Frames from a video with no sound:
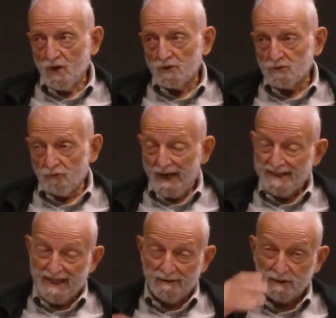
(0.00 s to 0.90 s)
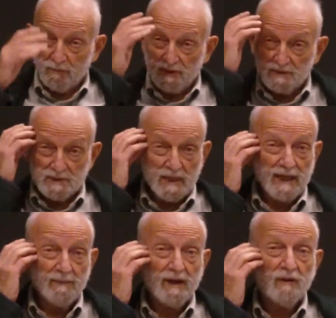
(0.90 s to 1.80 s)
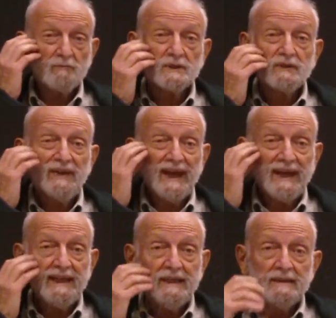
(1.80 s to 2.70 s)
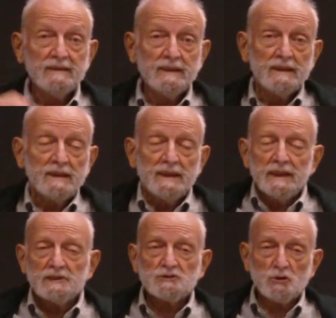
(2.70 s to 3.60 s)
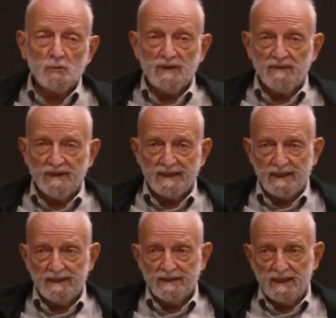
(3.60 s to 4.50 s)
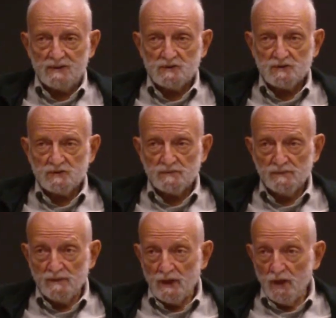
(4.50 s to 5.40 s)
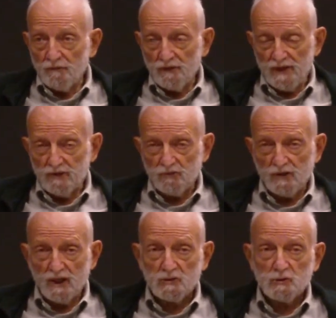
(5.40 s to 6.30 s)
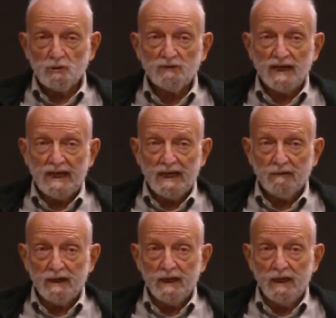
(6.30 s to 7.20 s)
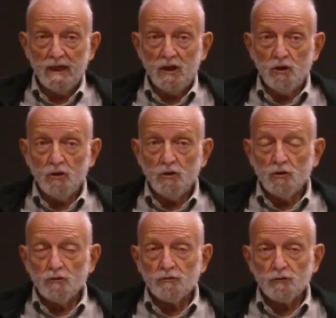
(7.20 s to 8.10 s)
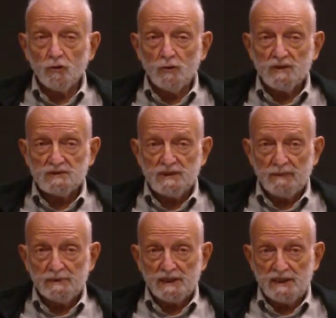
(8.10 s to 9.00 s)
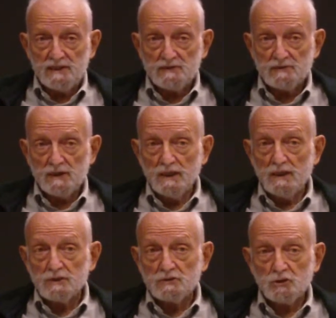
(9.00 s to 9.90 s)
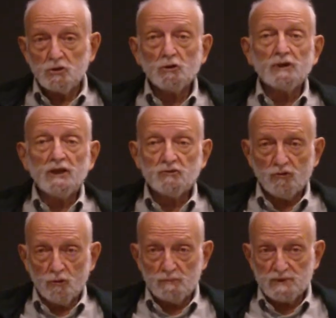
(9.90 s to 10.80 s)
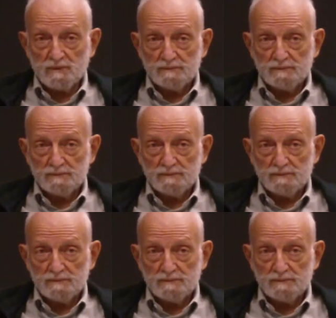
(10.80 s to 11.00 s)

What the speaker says: So right now, at the present time, the government of Haiti is suing the United Nations for the introduction of cholera through its Nepalese security troops.